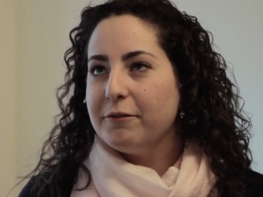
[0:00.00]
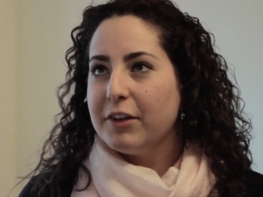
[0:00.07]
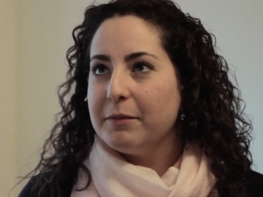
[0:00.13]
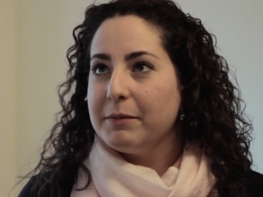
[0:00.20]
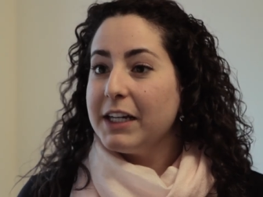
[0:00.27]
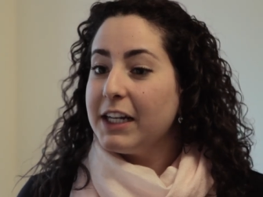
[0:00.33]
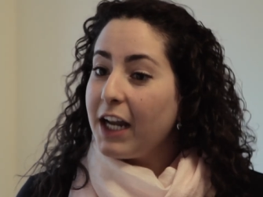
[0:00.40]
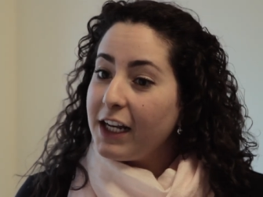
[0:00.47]

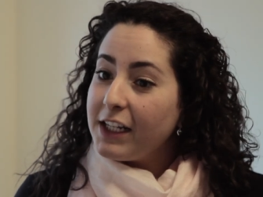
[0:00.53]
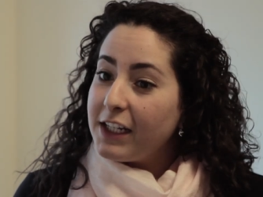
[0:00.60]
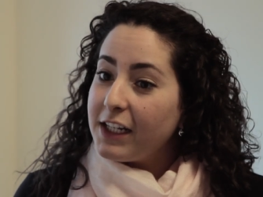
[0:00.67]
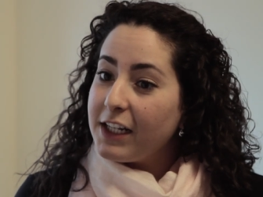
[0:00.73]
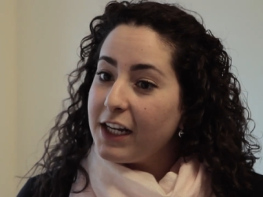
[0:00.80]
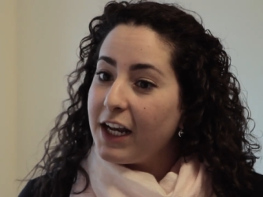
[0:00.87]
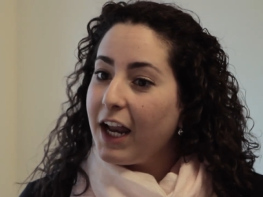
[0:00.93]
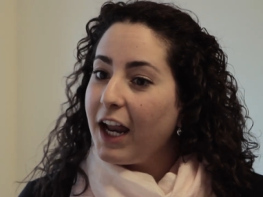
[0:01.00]
from
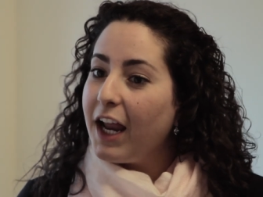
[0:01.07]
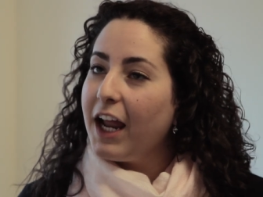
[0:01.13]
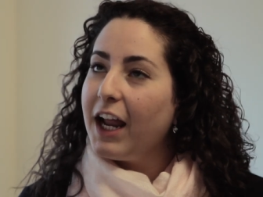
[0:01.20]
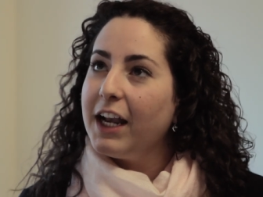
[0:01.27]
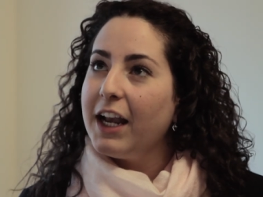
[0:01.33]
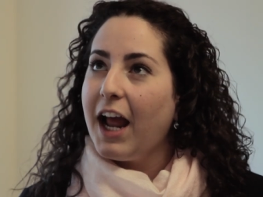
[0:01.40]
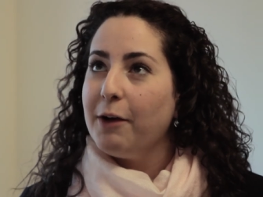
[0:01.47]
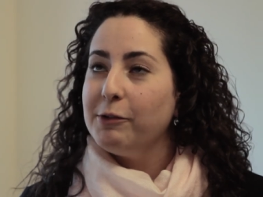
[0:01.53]
Connecticut
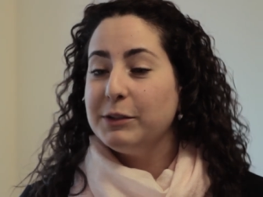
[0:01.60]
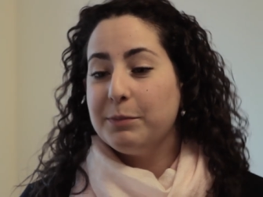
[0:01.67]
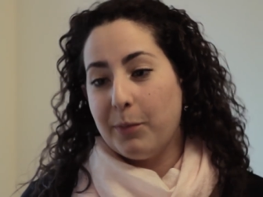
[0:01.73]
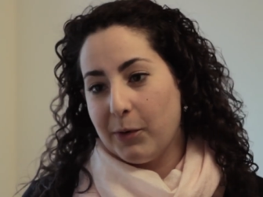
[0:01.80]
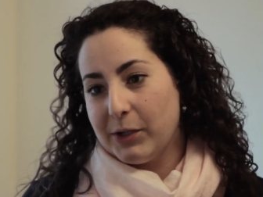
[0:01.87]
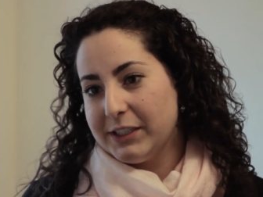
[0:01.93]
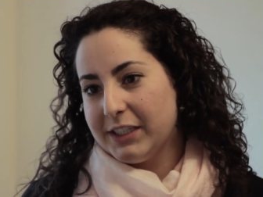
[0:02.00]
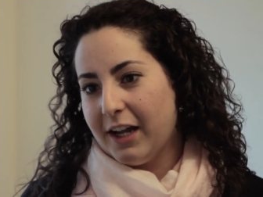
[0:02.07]
and I was
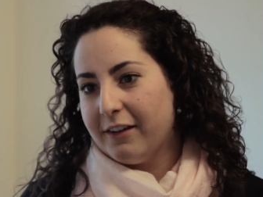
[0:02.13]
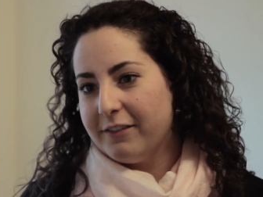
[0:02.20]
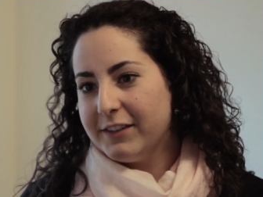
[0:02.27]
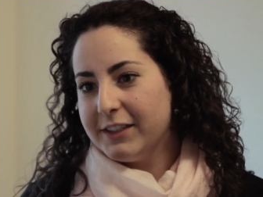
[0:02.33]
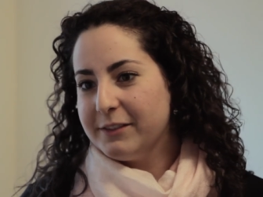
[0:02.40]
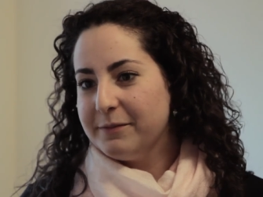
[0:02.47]
born deaf.